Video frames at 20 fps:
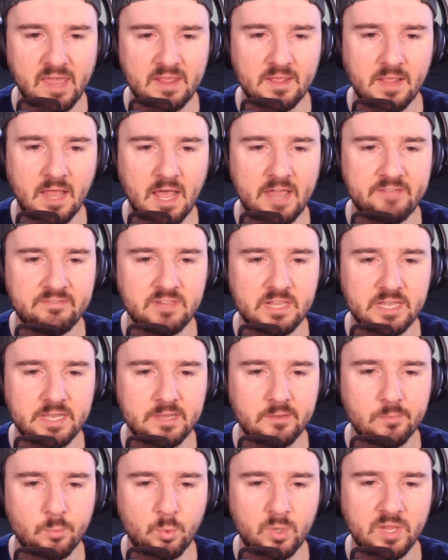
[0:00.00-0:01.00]
Lively
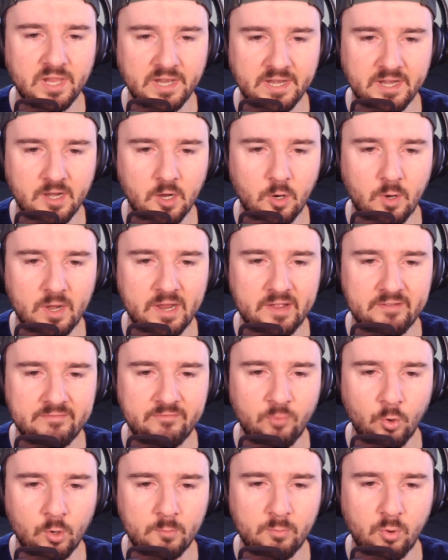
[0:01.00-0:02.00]
with an ERA of
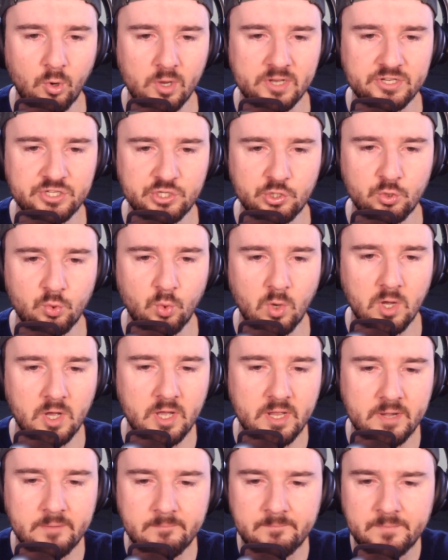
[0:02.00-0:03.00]

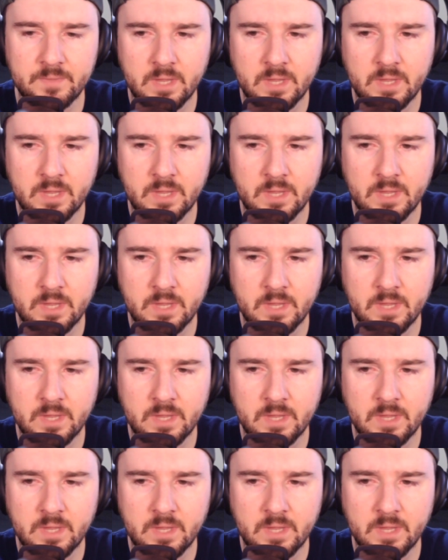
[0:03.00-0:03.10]
4.21.